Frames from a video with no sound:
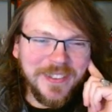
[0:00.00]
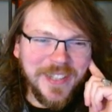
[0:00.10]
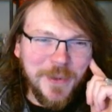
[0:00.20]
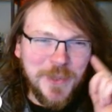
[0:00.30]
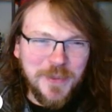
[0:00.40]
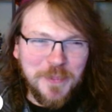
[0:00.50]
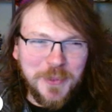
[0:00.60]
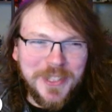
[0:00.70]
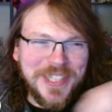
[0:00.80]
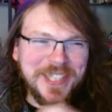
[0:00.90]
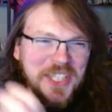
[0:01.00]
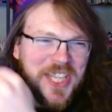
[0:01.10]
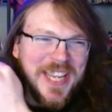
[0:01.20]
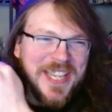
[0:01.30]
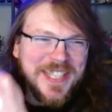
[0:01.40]
He was a brilliant
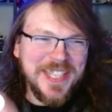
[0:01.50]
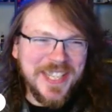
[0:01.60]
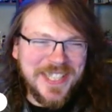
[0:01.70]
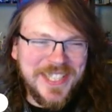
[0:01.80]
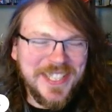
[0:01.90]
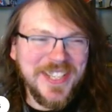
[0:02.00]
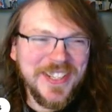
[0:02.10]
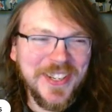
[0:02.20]
scientist. You know?